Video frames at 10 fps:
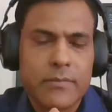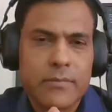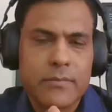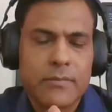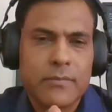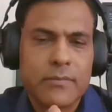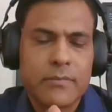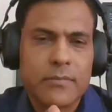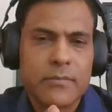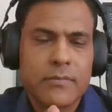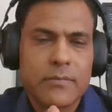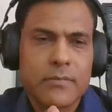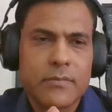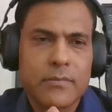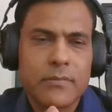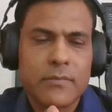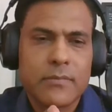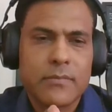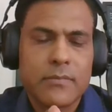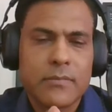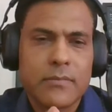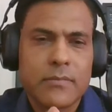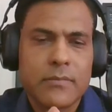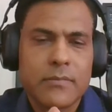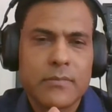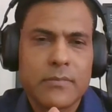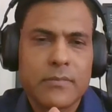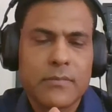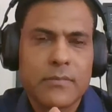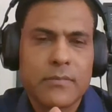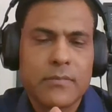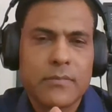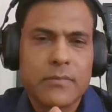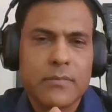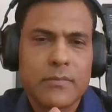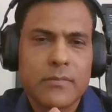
No one is speaking in this clip.